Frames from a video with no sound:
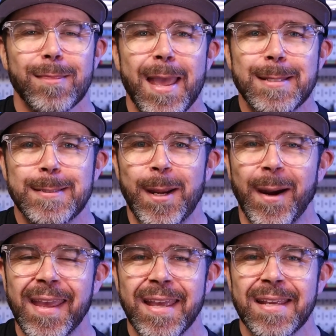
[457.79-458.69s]
Thanks,
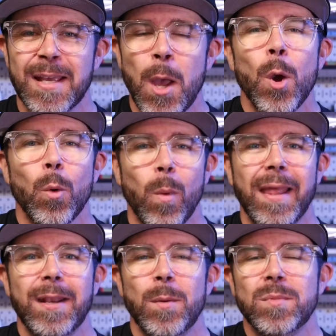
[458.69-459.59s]
Derek.
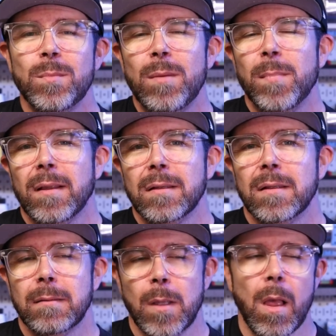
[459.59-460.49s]
While I'd hope to be
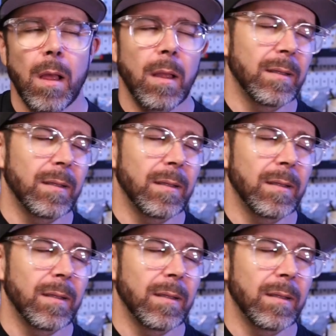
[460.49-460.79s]
built, oh,